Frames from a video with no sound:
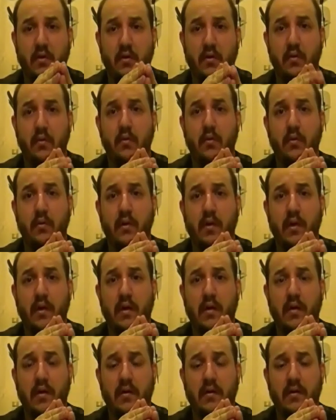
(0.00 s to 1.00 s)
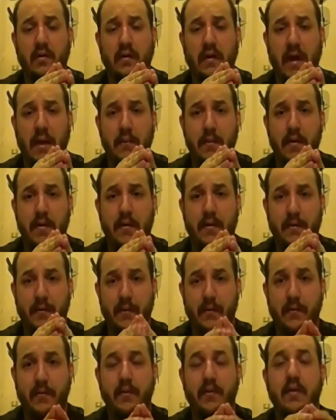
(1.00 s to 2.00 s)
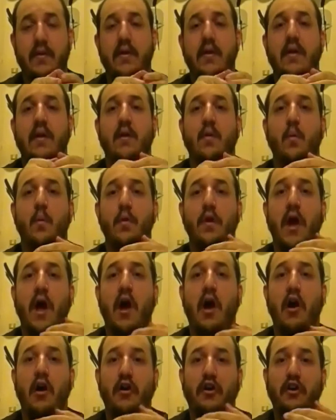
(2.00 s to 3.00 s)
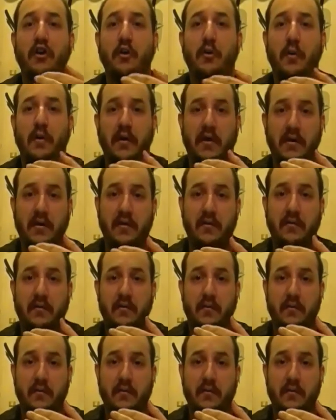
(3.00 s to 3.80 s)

who can marry who, we're not arguing